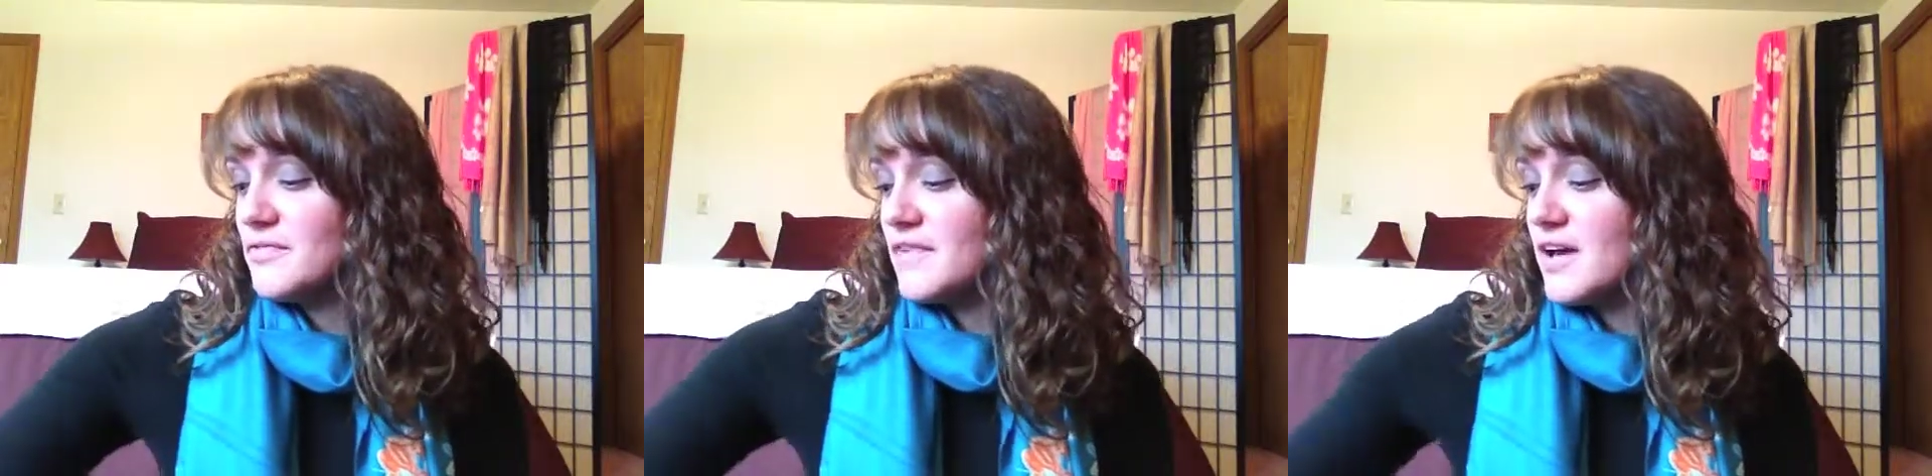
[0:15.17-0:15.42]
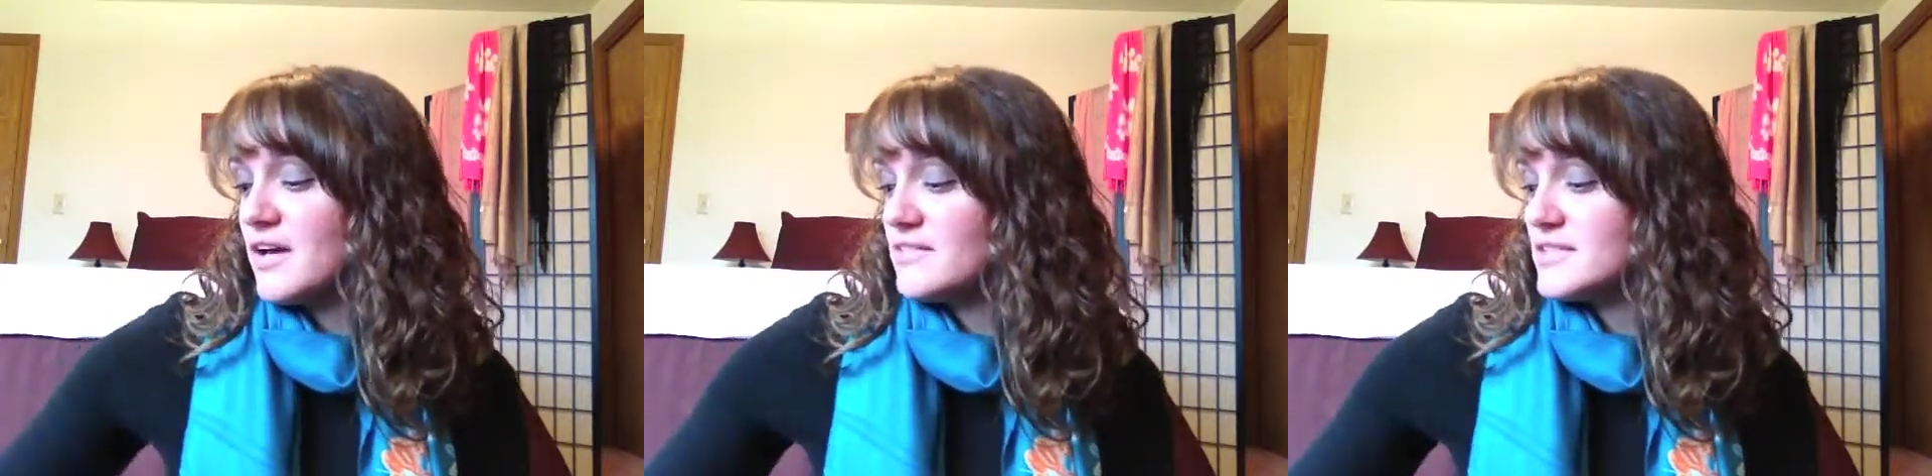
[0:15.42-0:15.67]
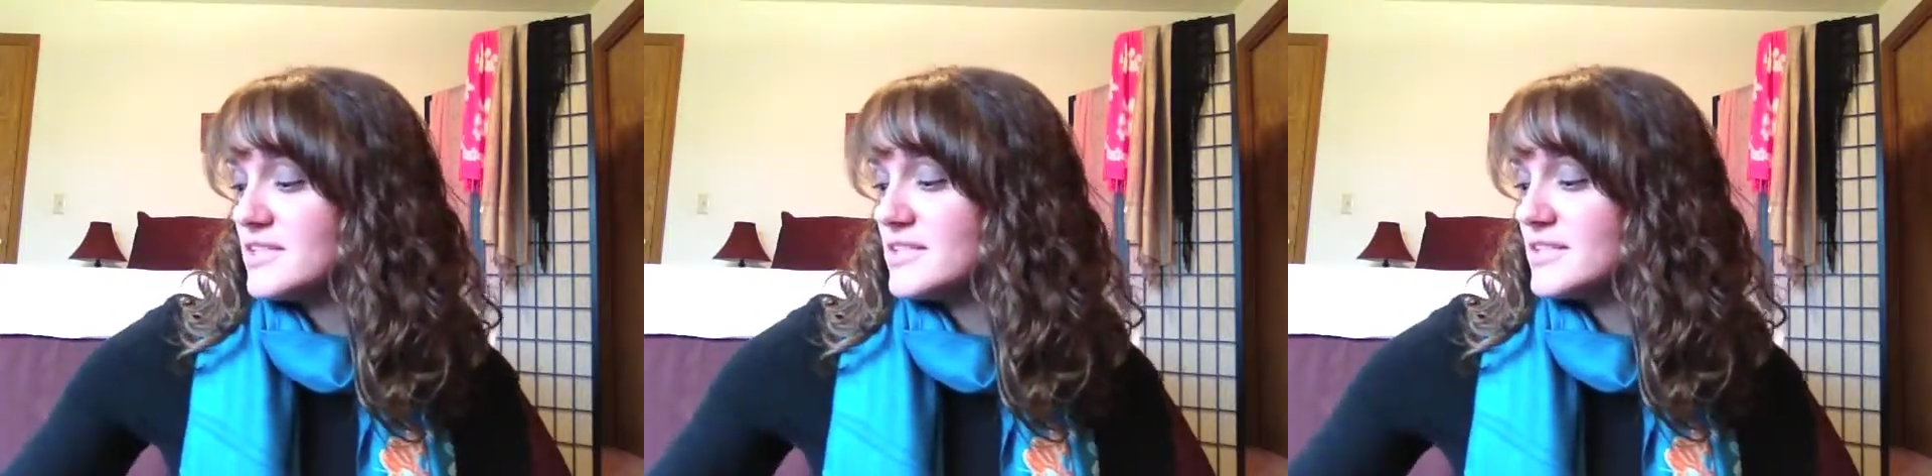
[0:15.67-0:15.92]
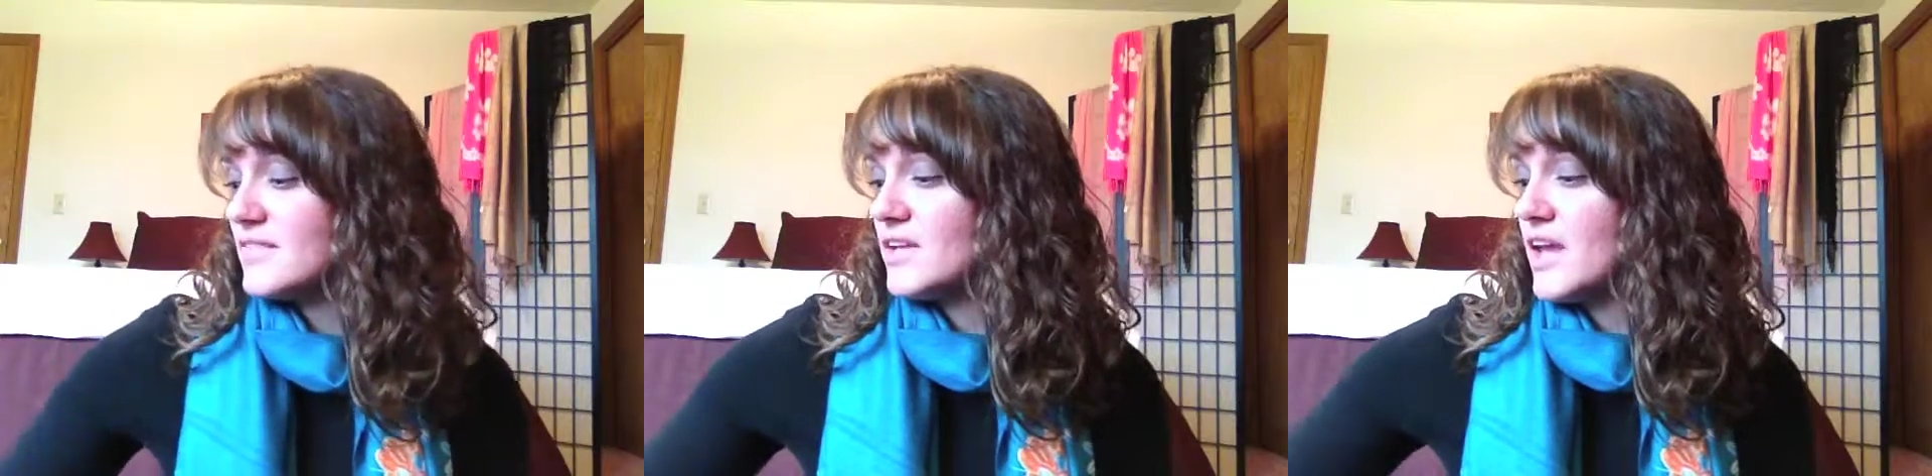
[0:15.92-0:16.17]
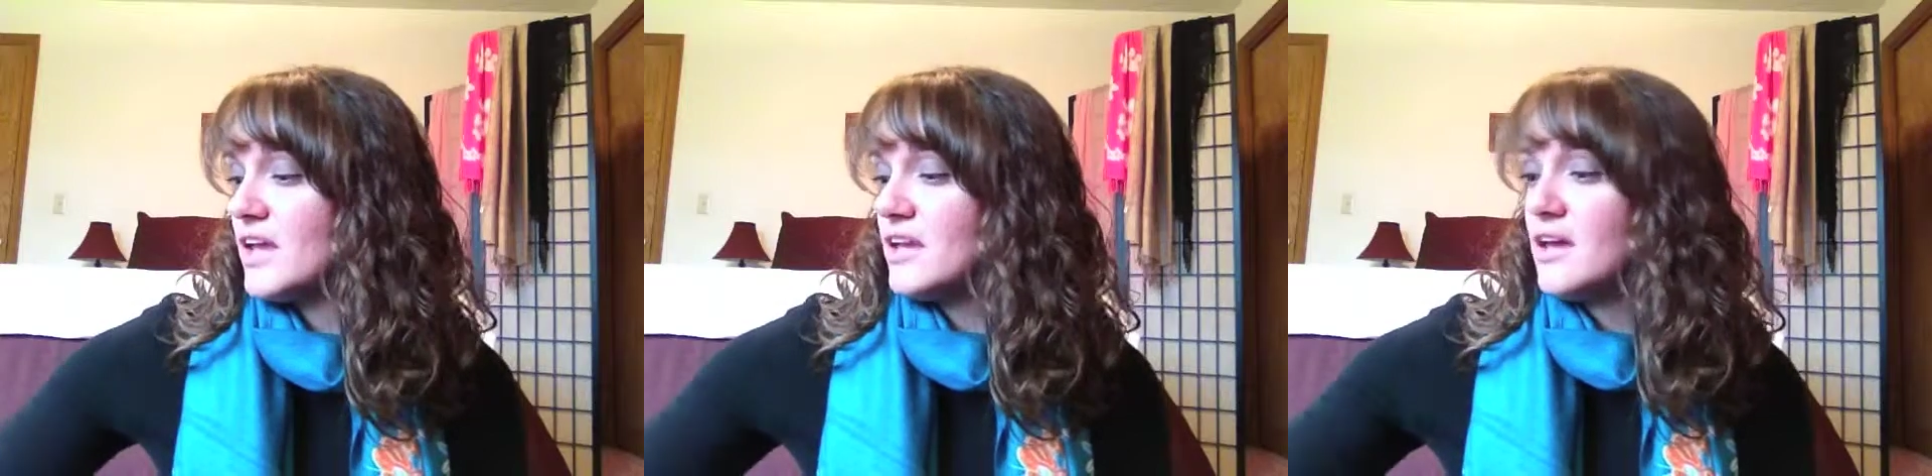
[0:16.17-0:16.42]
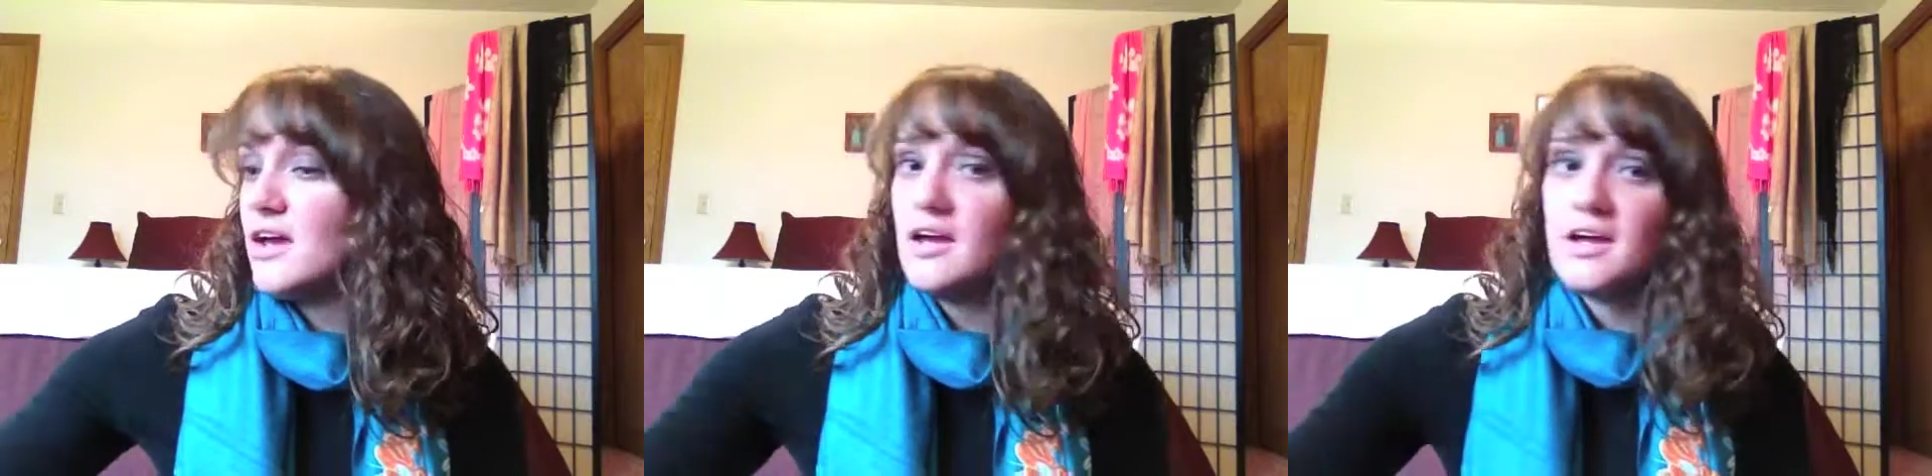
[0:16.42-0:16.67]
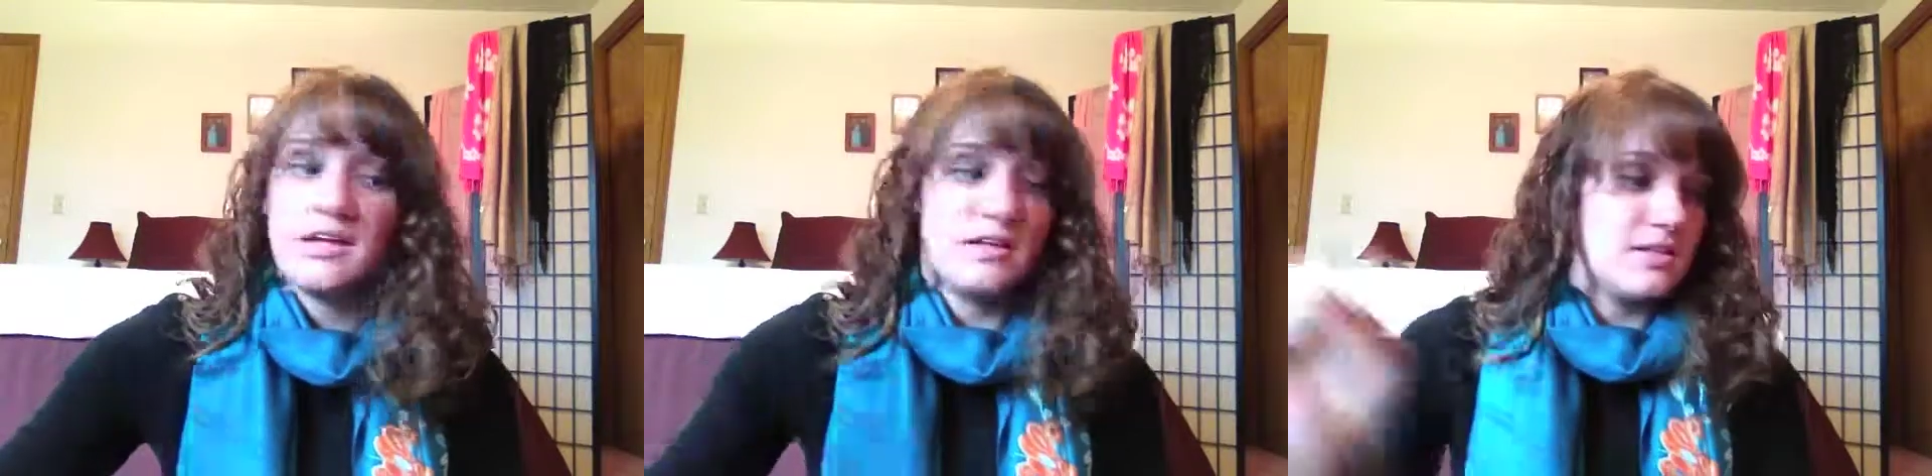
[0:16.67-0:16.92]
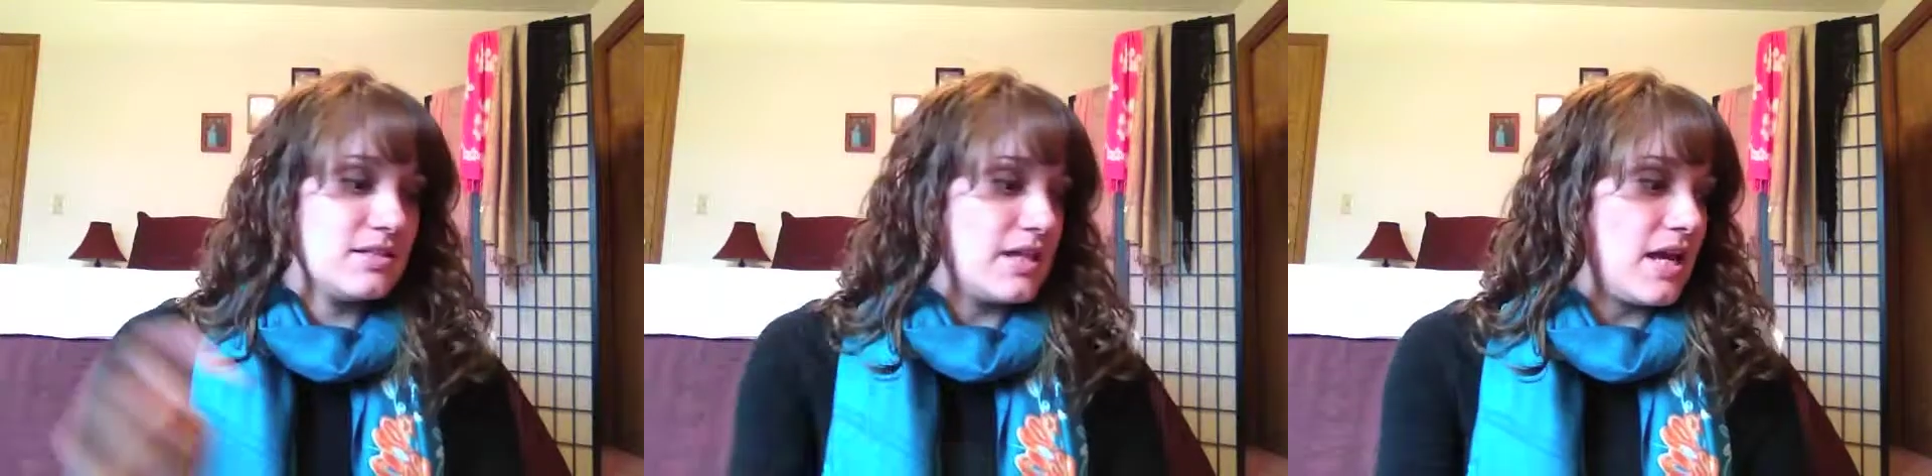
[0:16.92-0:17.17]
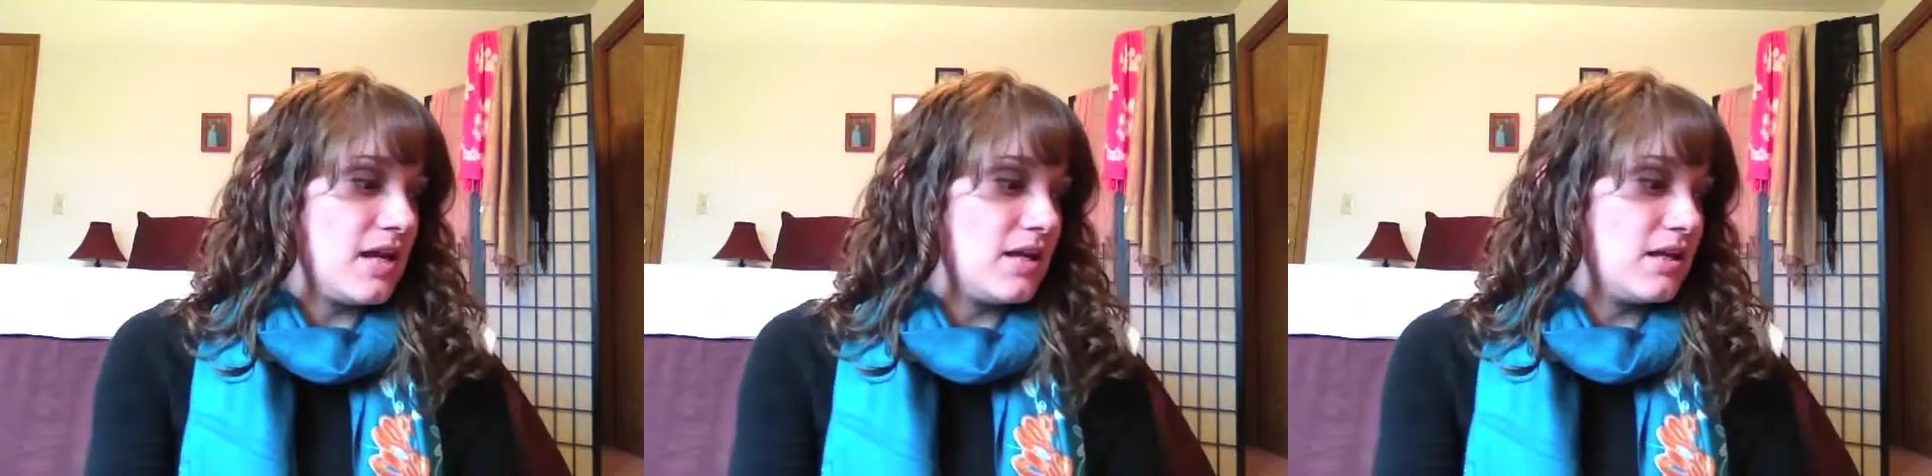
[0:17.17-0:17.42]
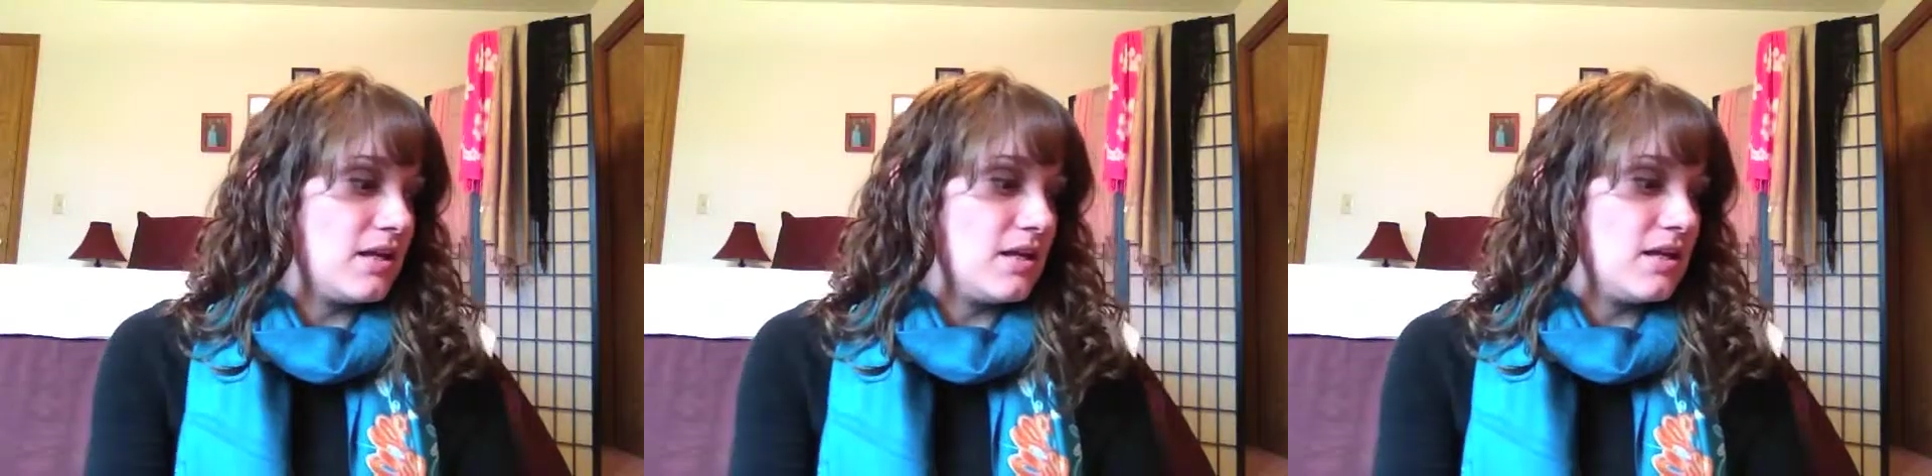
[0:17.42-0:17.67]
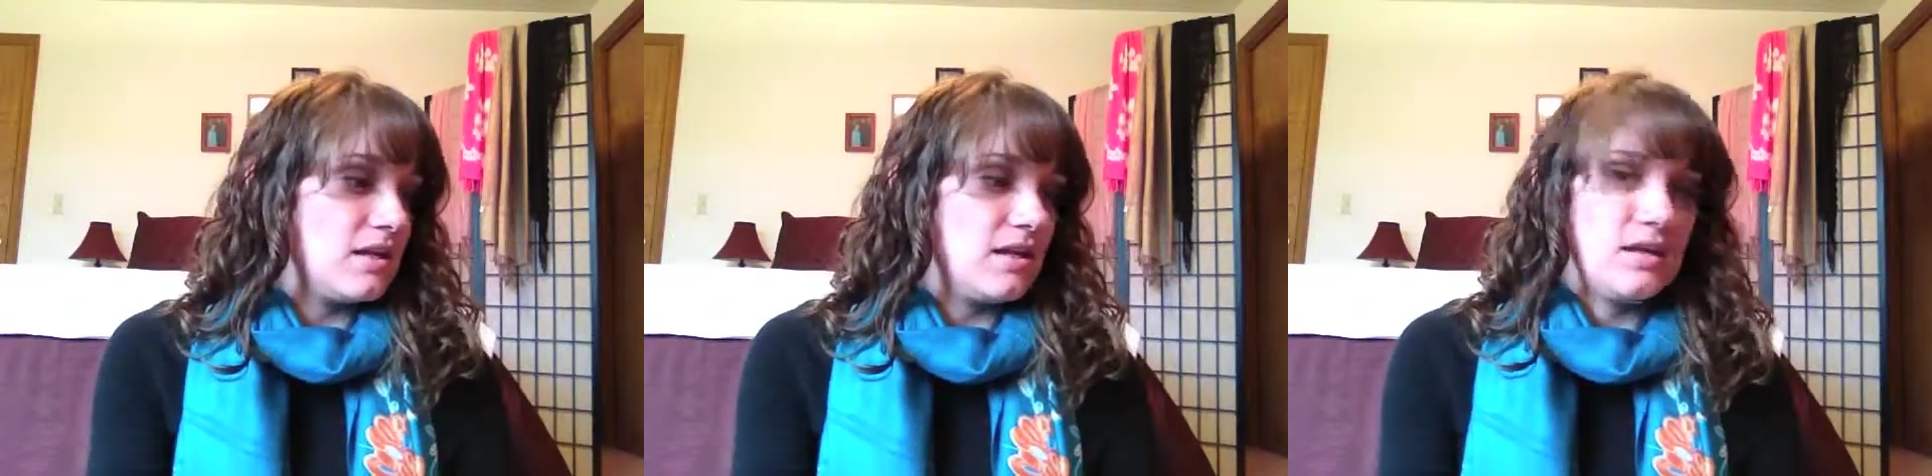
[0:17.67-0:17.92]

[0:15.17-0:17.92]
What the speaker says: 5, 6, 7, 8, 9, 10